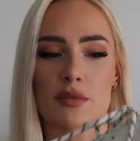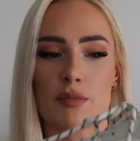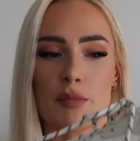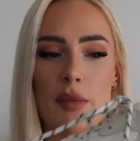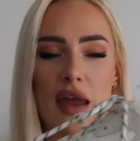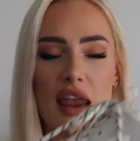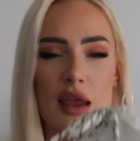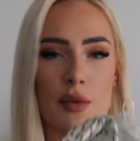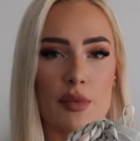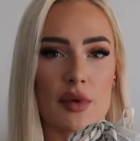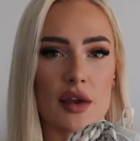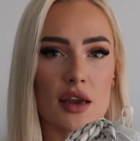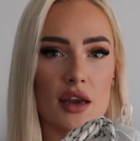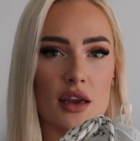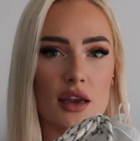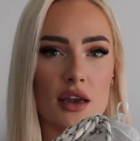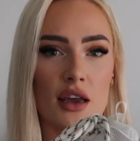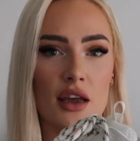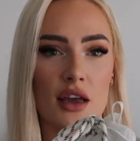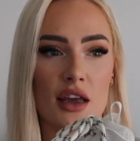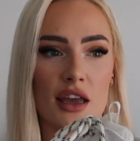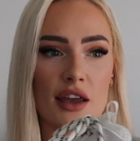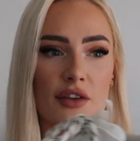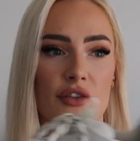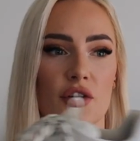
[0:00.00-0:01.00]

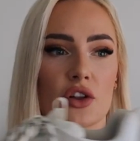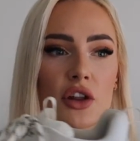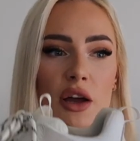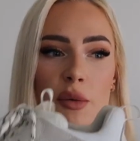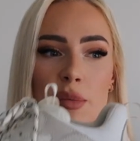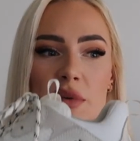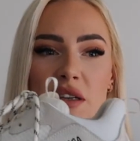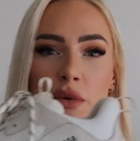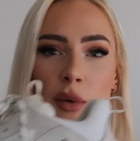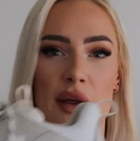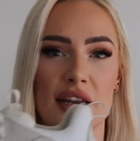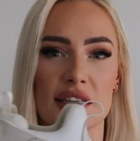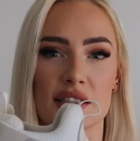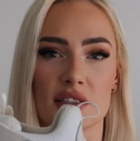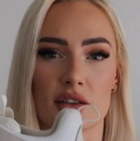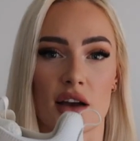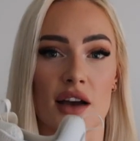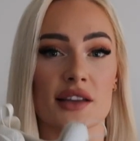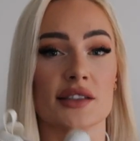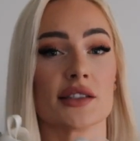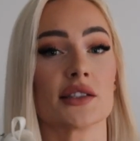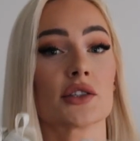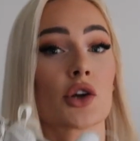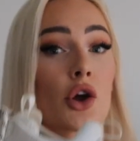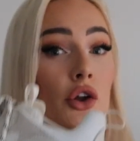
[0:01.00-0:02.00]
Maybe if you're like between
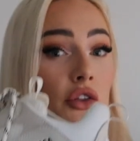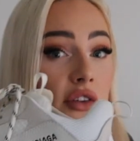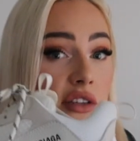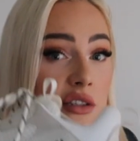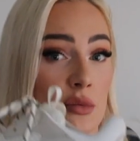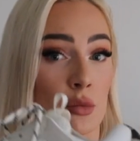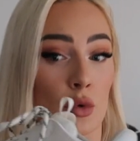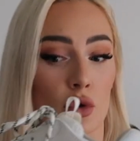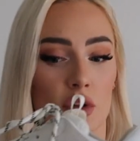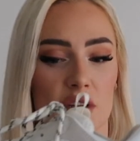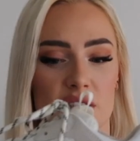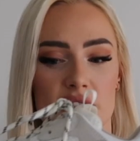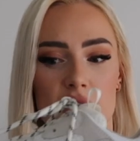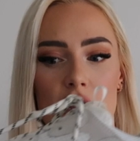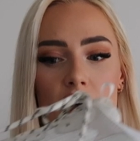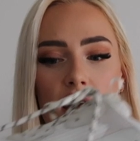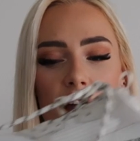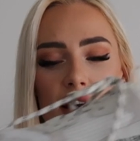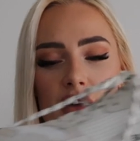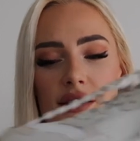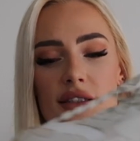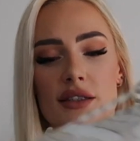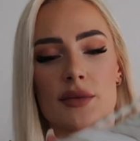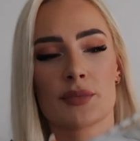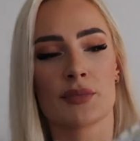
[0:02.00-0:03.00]
sizes, go the smaller
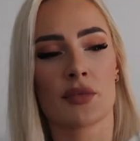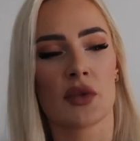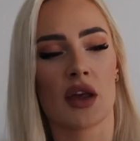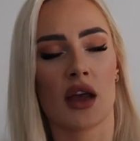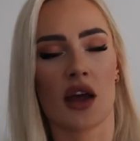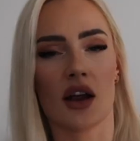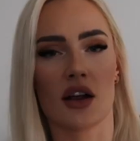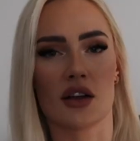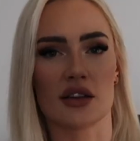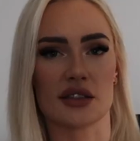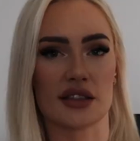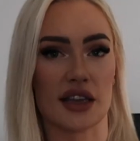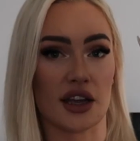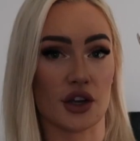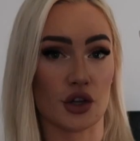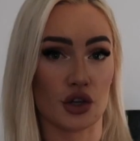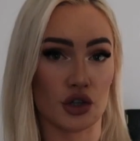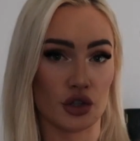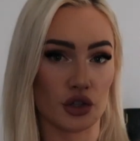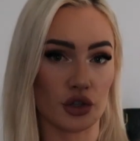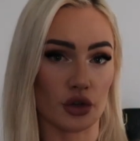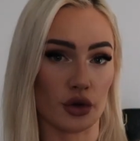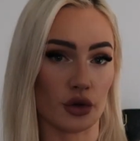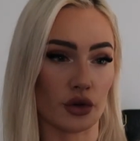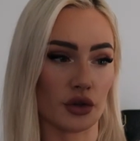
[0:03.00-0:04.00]
size because they're
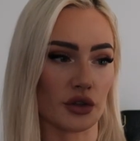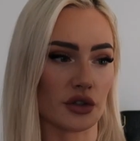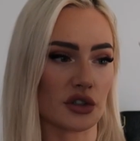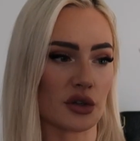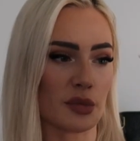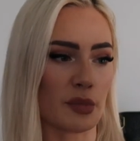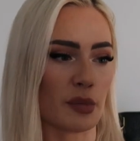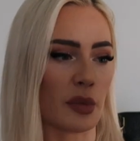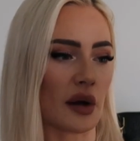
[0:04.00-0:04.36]
huge.